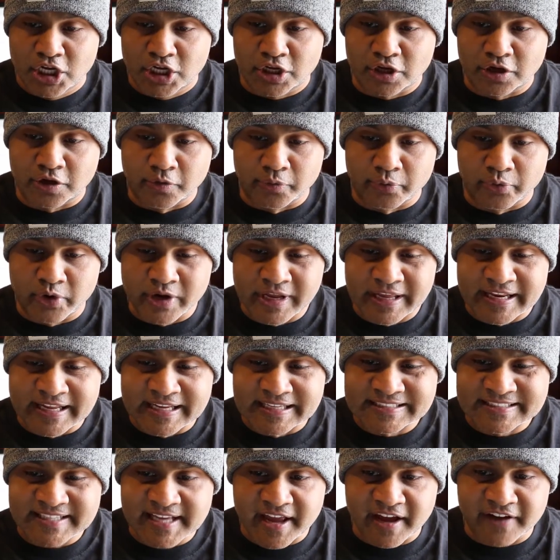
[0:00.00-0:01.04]

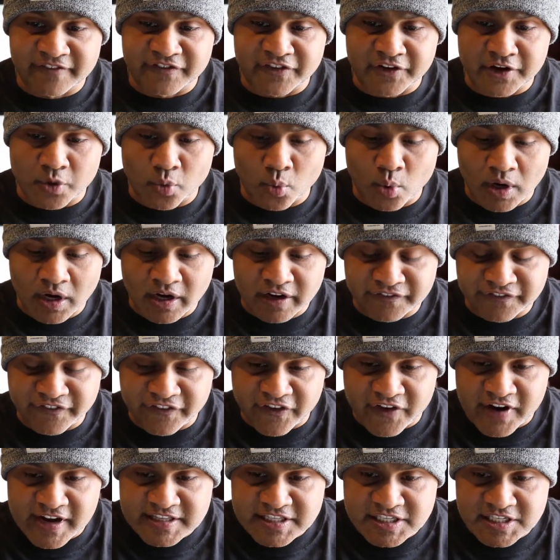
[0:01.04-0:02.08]
Greetings everyone,
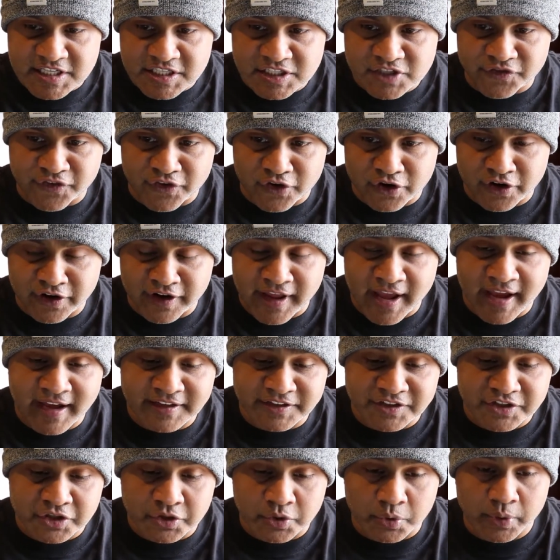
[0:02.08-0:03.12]
Francis
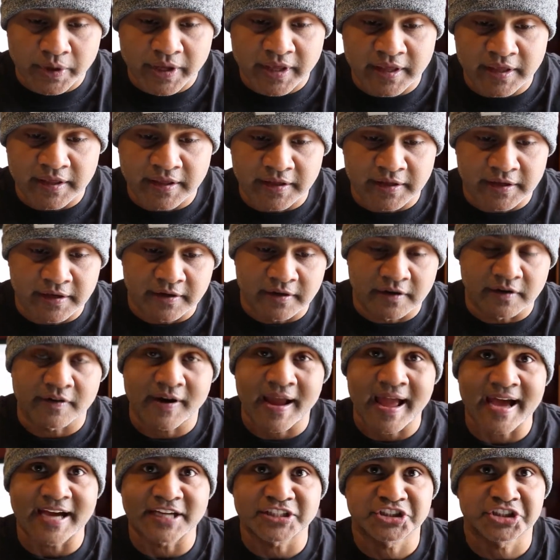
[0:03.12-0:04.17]
Fernando here.
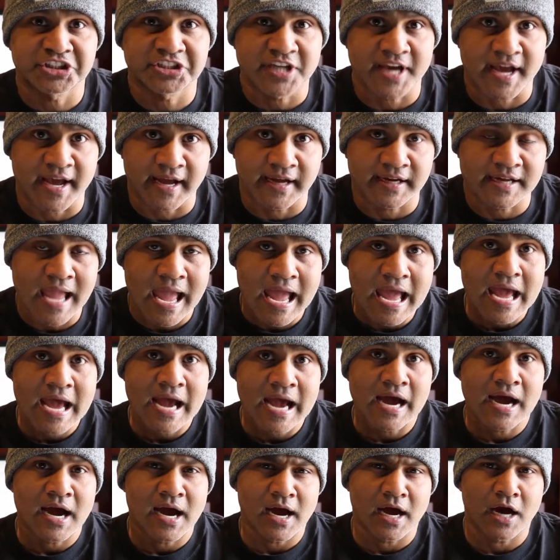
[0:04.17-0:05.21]
Hashtag
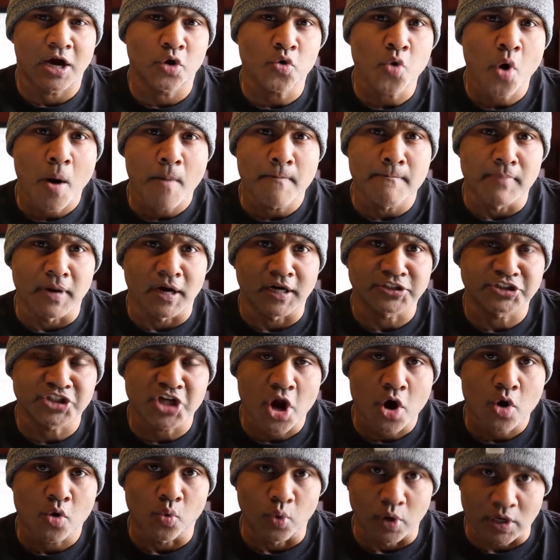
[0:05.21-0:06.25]
how much
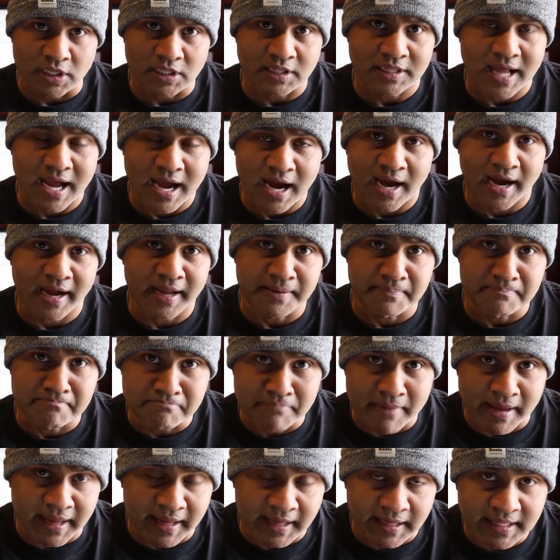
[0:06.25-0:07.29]
will I
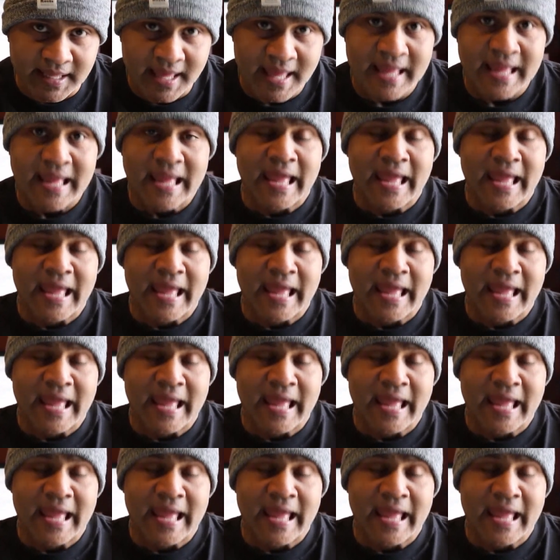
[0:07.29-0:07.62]
make?